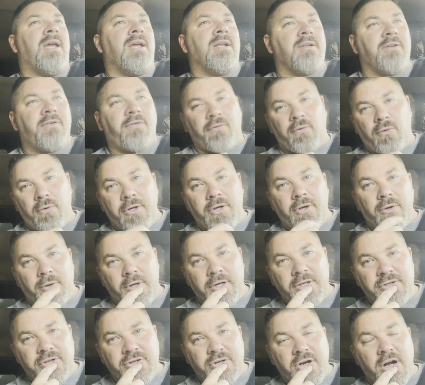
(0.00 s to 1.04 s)
it is for
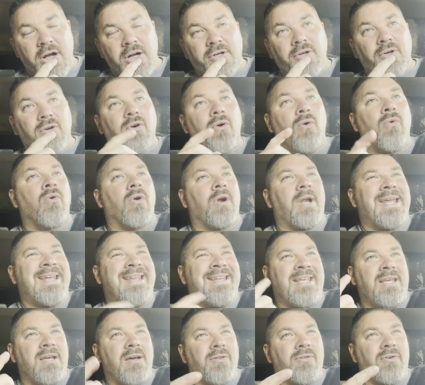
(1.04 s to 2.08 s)
your instructor or
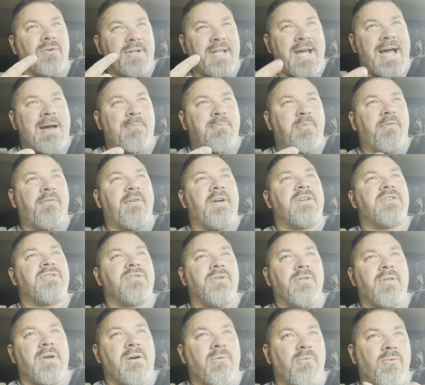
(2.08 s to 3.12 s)
any other dive
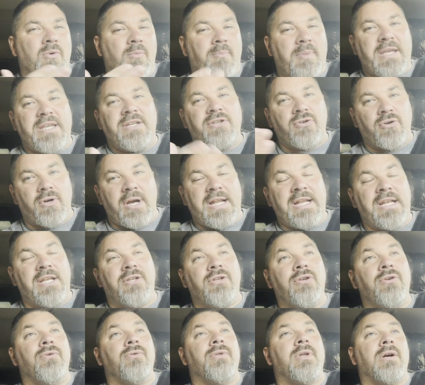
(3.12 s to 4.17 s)
professional that will be
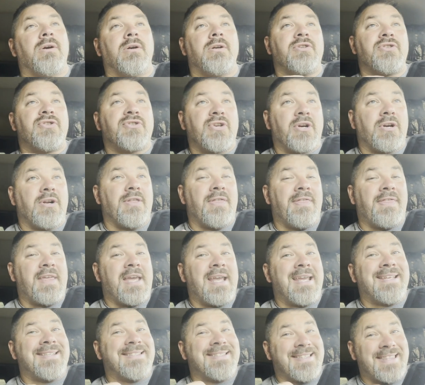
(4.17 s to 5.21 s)
training you. There are certain
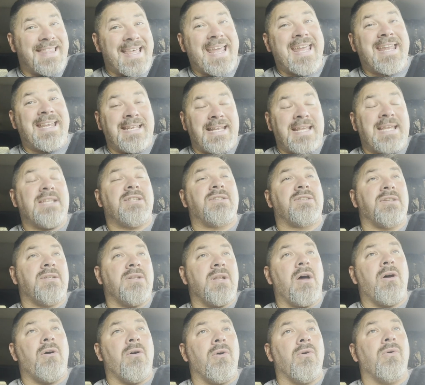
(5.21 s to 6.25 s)
things they need to
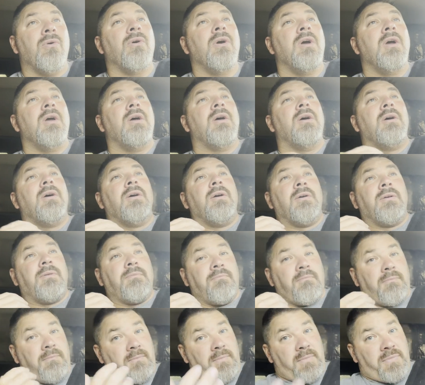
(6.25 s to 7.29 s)
know
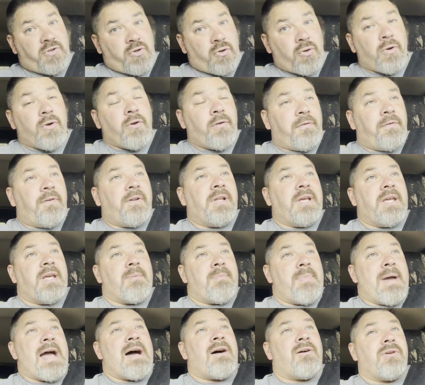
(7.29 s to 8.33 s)
truthfully
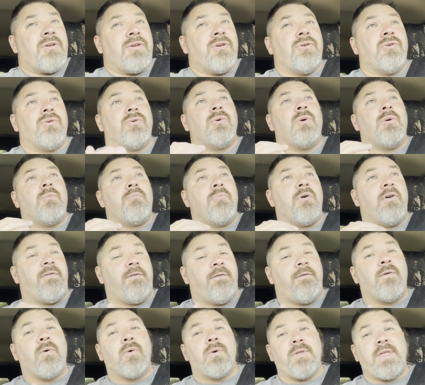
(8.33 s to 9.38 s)
about you
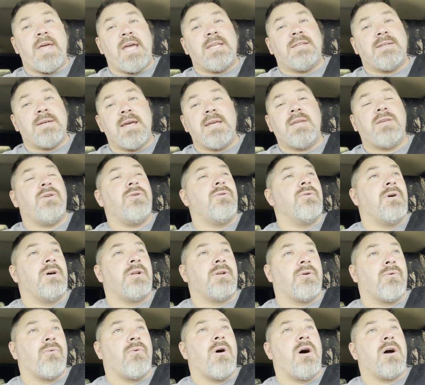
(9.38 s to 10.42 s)
before they take you
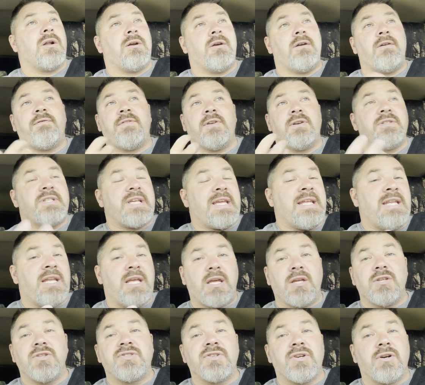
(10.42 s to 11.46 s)
underwater. If there's any
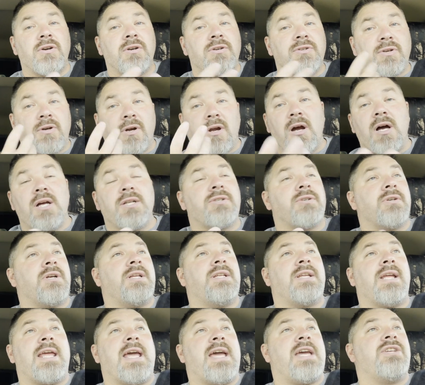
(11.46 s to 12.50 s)
concerns or
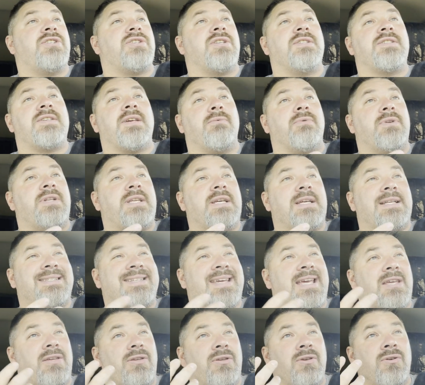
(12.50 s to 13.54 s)
contraindications that would
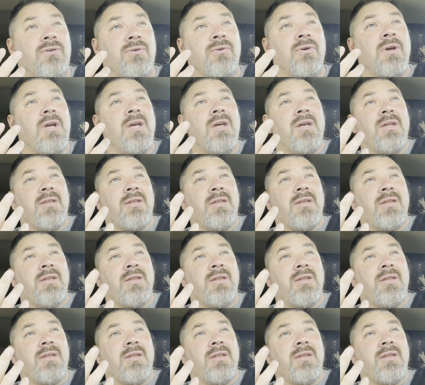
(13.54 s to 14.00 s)
dictate you